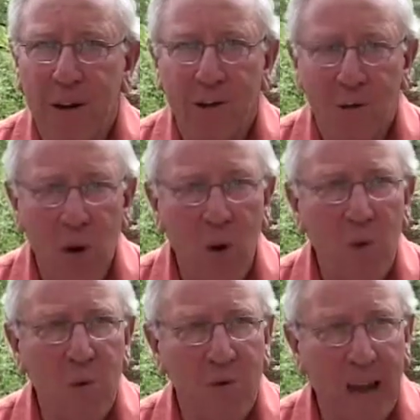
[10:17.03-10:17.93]

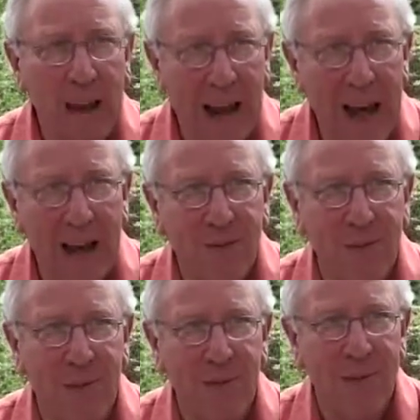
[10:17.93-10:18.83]
schools and
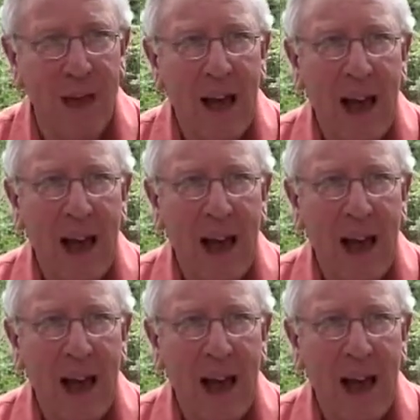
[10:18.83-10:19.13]
classrooms,